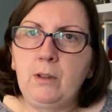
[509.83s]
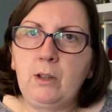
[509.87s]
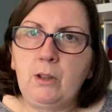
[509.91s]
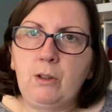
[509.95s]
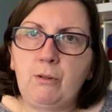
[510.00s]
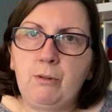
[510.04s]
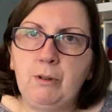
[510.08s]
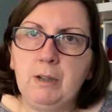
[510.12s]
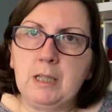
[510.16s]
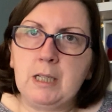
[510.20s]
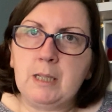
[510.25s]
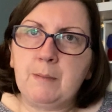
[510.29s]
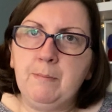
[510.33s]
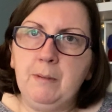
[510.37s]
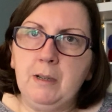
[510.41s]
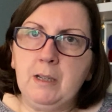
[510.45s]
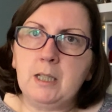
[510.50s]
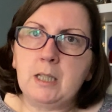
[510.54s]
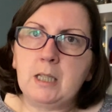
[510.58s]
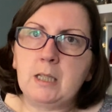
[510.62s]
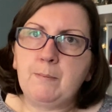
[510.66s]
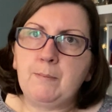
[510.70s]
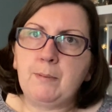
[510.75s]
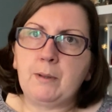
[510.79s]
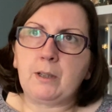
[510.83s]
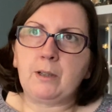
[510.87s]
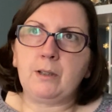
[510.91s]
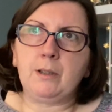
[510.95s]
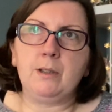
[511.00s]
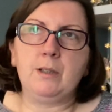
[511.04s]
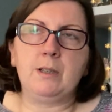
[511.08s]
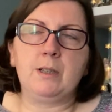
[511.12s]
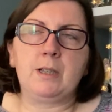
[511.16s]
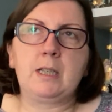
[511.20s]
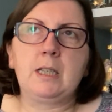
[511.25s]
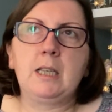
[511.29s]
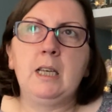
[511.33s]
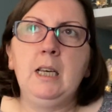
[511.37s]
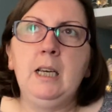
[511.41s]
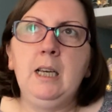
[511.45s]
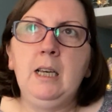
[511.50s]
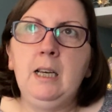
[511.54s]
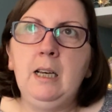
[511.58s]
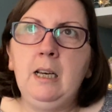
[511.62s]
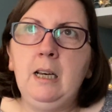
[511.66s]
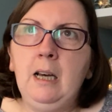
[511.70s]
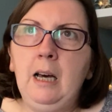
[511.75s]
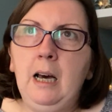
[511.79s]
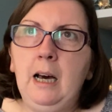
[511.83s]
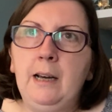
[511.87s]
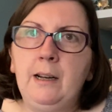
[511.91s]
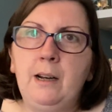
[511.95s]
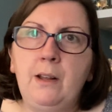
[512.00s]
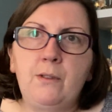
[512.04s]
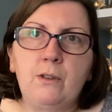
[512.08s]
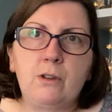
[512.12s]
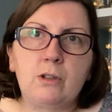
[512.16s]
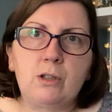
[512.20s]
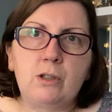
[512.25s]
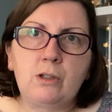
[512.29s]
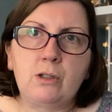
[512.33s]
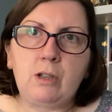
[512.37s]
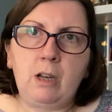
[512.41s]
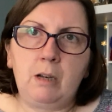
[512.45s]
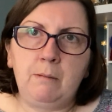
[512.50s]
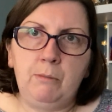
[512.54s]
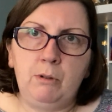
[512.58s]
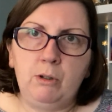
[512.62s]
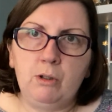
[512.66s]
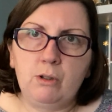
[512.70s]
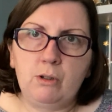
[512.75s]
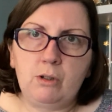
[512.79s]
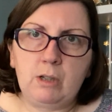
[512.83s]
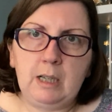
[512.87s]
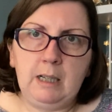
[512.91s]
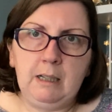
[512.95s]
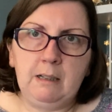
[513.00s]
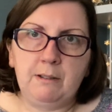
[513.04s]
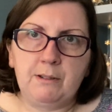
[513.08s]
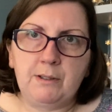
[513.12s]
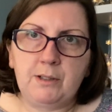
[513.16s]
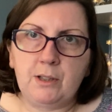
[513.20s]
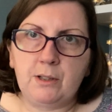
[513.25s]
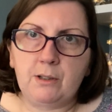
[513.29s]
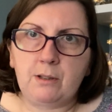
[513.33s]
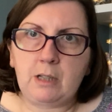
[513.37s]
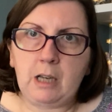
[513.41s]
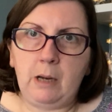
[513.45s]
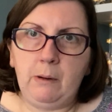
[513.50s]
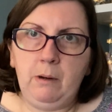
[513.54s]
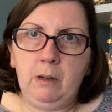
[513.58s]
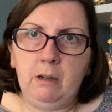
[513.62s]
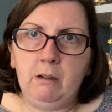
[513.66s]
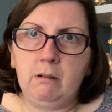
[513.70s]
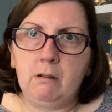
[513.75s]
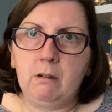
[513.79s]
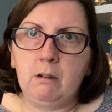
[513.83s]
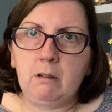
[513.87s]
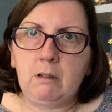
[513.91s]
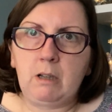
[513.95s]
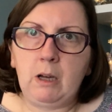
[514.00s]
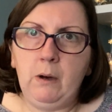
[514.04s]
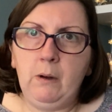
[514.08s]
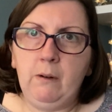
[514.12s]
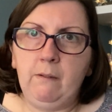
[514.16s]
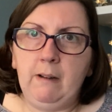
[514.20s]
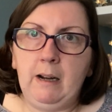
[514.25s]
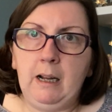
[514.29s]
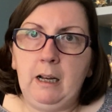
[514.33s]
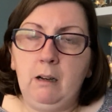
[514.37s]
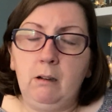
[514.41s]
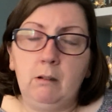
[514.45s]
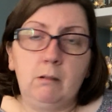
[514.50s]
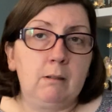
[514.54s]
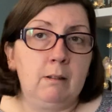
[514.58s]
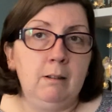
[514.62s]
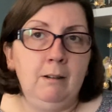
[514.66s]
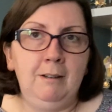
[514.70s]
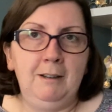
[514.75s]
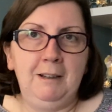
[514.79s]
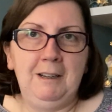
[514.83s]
Christmas, because I know there's so much illnesses going around.